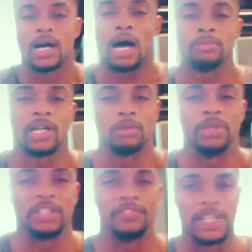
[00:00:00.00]
I'm not a
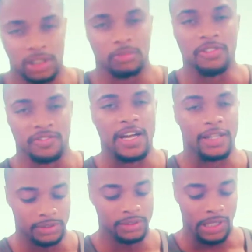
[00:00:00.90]
big vegetable
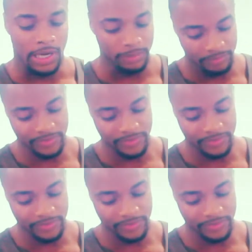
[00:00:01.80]
fan, alright?